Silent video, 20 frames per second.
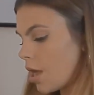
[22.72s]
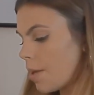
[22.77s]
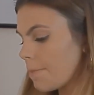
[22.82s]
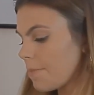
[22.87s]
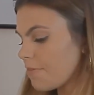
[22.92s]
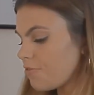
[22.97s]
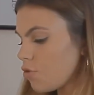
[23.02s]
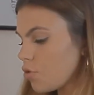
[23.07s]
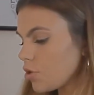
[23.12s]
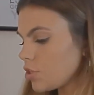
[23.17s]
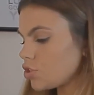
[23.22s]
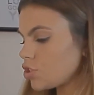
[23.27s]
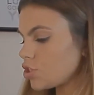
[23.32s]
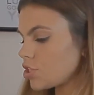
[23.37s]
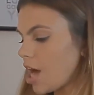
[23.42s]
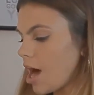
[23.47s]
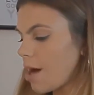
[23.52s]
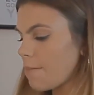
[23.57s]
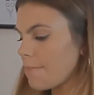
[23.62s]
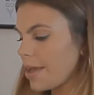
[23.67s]
Before you
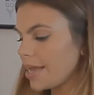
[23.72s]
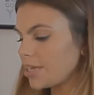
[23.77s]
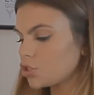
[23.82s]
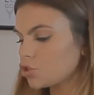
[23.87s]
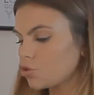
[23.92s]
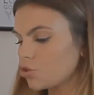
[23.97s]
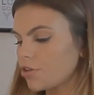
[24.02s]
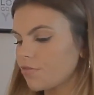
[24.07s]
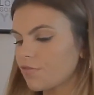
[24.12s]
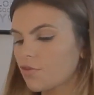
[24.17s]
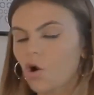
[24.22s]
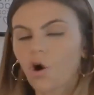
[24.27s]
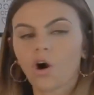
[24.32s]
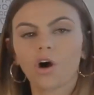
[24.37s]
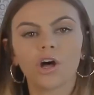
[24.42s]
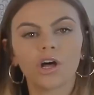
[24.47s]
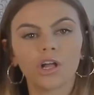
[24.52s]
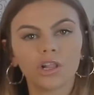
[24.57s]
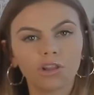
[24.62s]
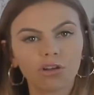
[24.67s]
start, make sure you've got
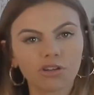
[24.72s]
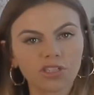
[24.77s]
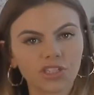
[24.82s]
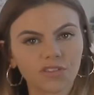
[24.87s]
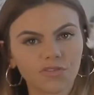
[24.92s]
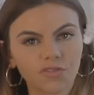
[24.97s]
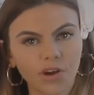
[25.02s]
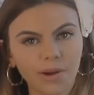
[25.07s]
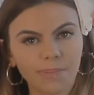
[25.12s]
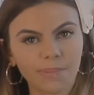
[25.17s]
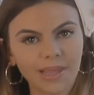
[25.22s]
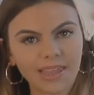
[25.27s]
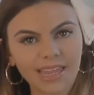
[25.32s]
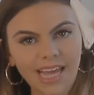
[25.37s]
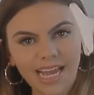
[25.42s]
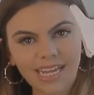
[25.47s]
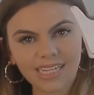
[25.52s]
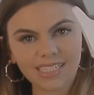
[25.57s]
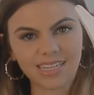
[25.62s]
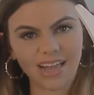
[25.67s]
lots of grippy
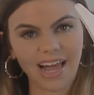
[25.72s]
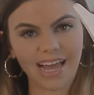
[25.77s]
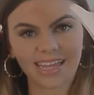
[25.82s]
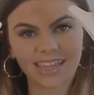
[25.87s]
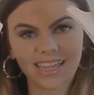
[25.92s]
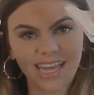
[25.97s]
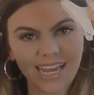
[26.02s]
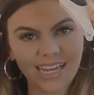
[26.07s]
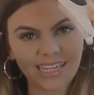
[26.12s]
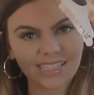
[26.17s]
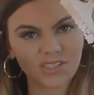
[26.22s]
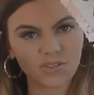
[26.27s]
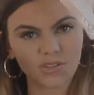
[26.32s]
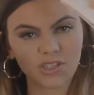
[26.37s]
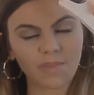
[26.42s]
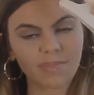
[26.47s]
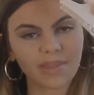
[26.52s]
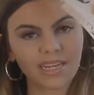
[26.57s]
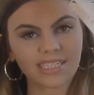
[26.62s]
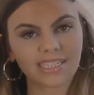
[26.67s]
things like these or
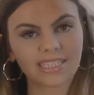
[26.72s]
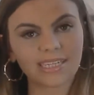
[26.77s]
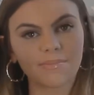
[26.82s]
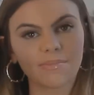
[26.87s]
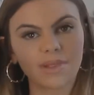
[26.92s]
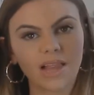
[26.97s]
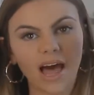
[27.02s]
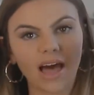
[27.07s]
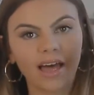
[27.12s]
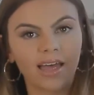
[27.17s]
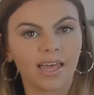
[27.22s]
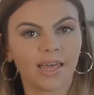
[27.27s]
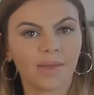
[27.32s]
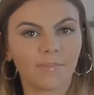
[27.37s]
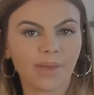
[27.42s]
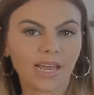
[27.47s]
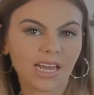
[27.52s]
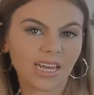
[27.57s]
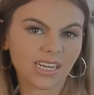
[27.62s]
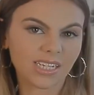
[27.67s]
something similar,
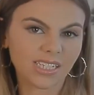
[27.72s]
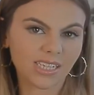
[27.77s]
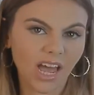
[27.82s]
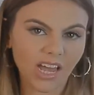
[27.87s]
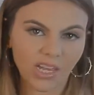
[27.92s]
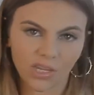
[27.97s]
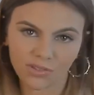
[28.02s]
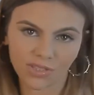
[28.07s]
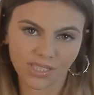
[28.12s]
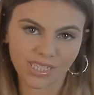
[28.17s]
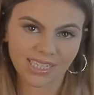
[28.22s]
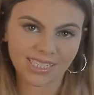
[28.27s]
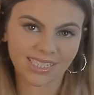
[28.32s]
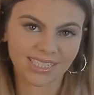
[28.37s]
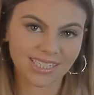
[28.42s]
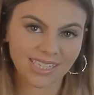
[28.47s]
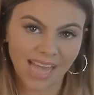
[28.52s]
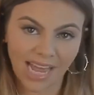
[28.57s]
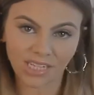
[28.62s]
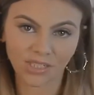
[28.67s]
because I use these to
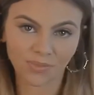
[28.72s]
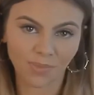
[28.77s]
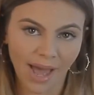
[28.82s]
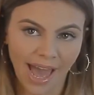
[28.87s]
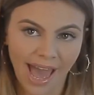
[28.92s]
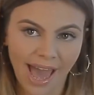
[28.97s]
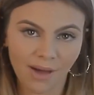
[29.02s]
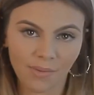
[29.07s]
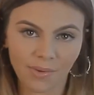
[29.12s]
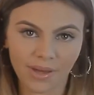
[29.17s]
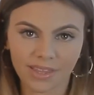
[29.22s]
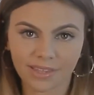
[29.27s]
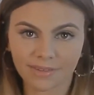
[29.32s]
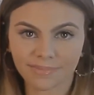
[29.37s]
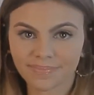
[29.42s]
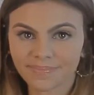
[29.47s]
section my hair with.